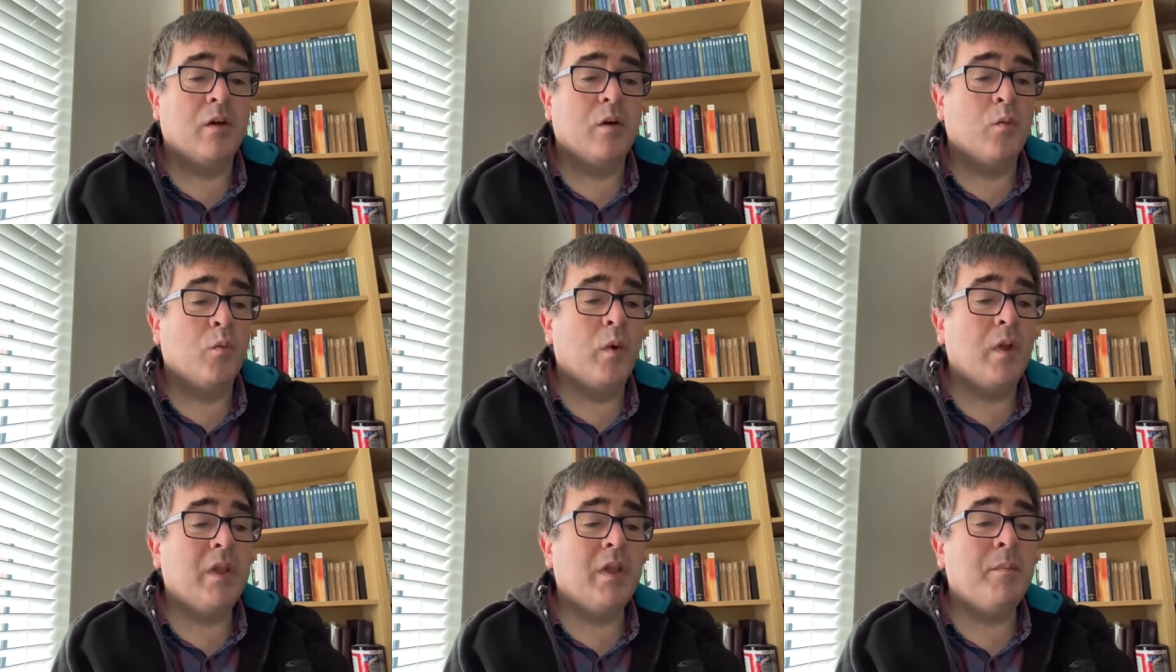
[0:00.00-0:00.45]

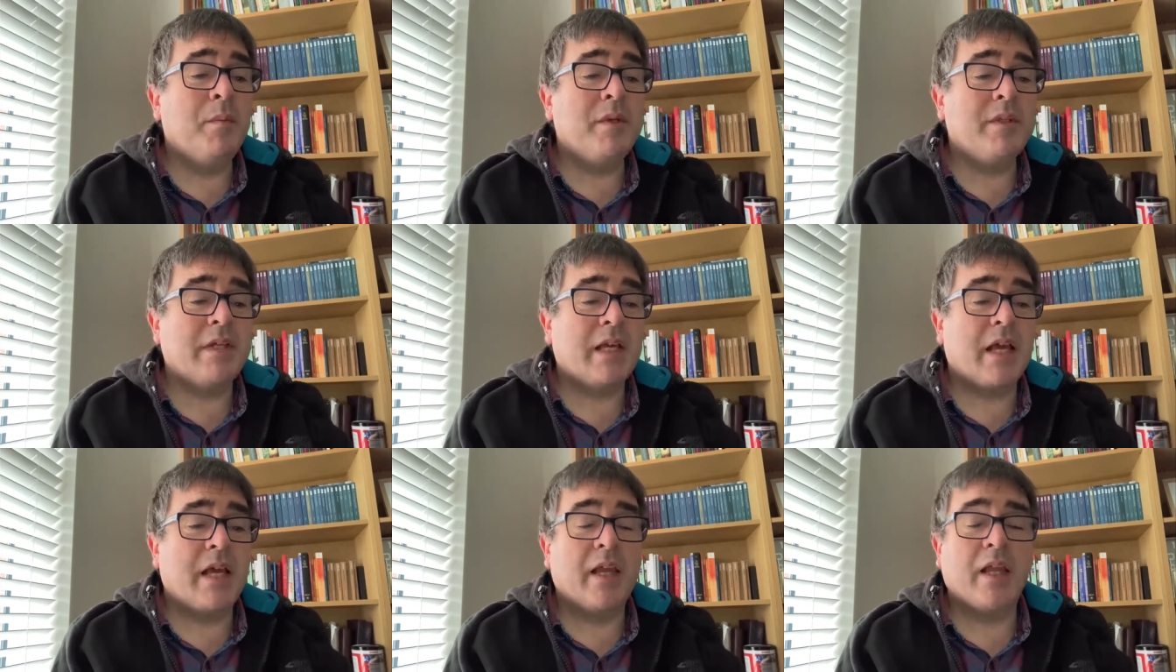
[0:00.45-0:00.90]
Will the
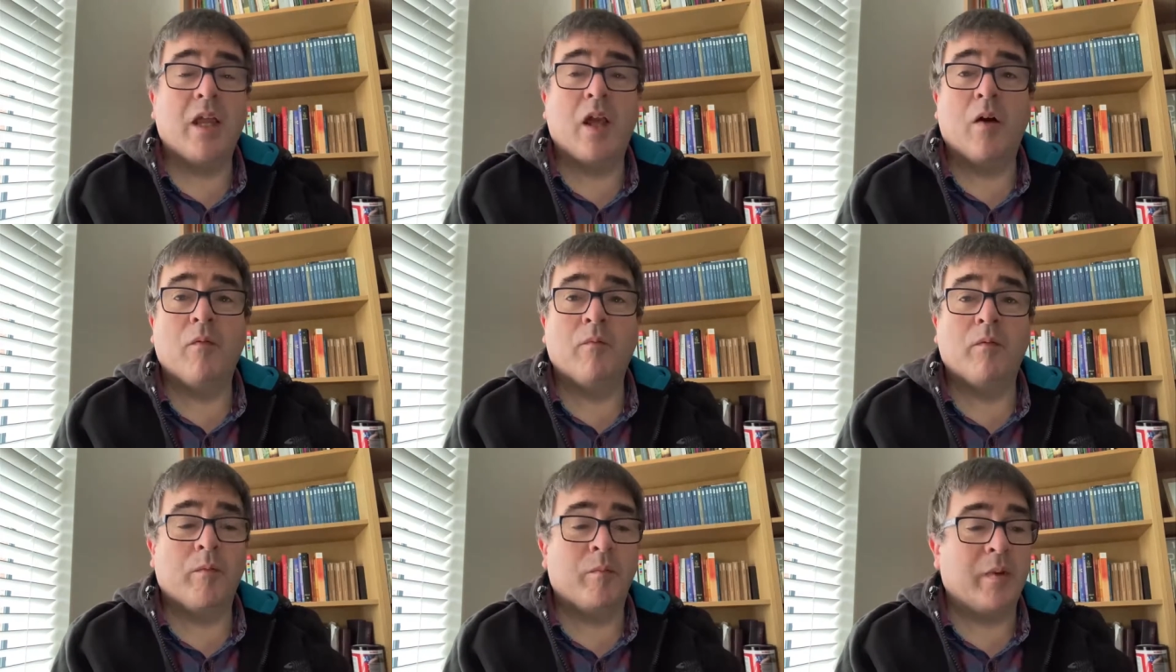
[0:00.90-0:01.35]
Messiah
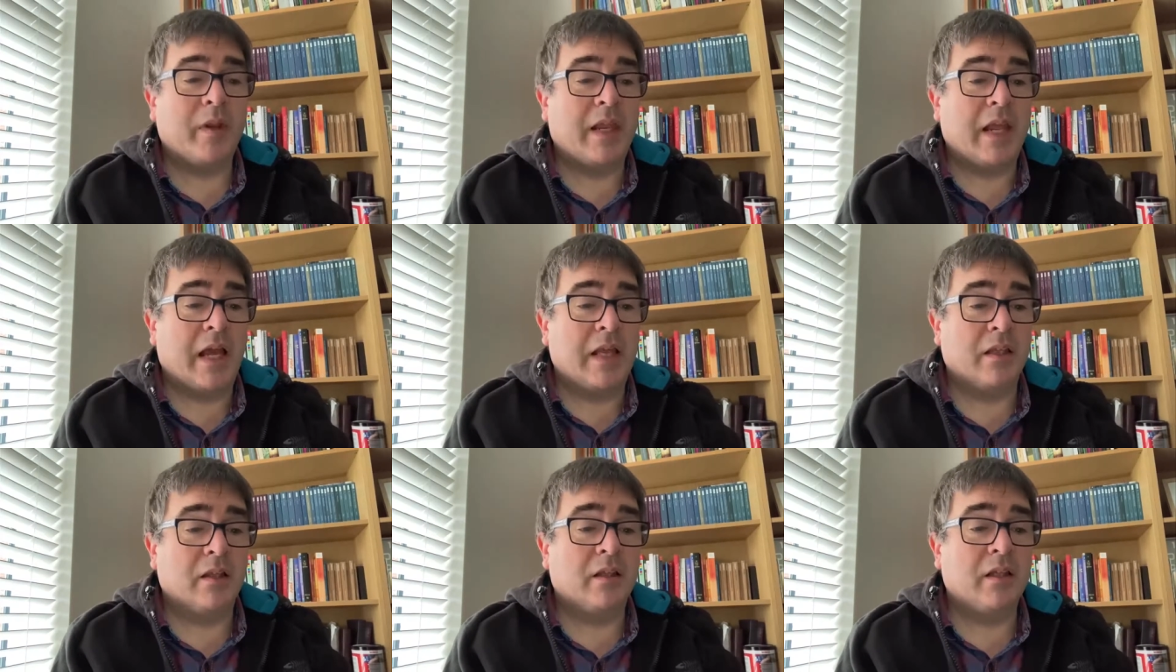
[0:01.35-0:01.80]
come from
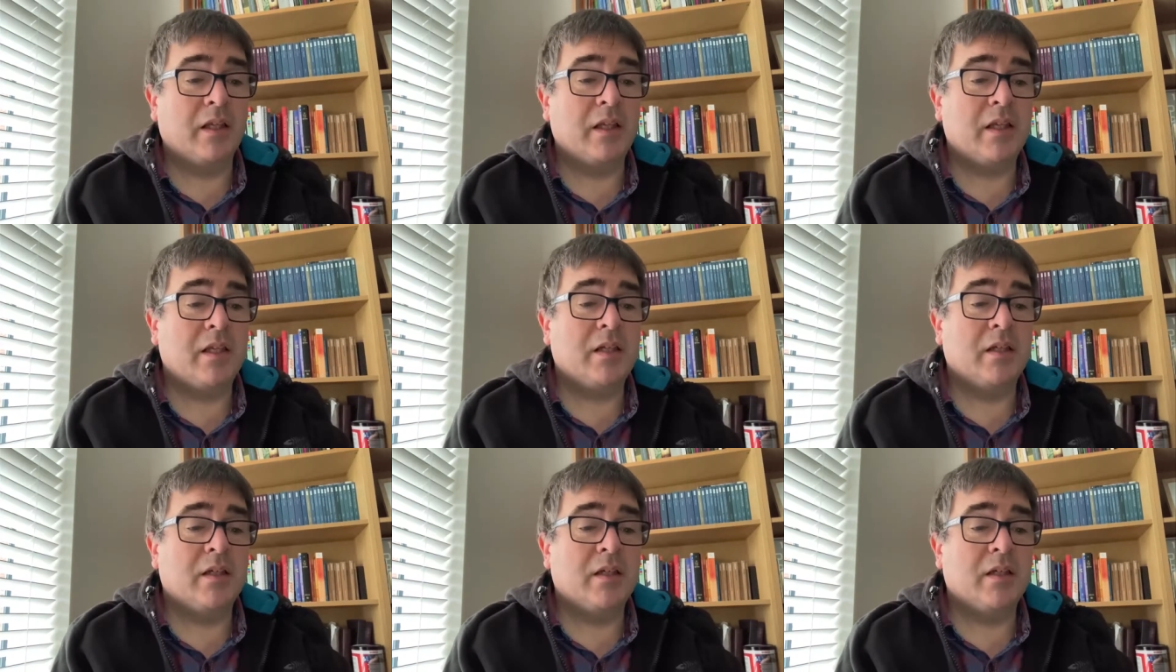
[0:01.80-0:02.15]
Galilee?